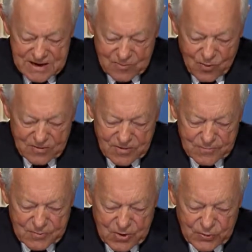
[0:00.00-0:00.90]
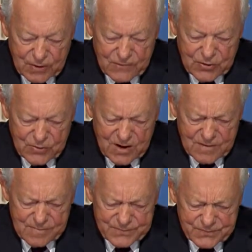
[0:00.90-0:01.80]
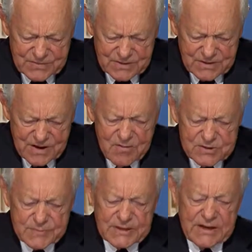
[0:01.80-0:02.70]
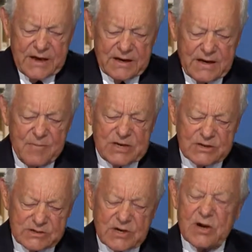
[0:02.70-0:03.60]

welcome to both of you. Congressman Kelly, let me just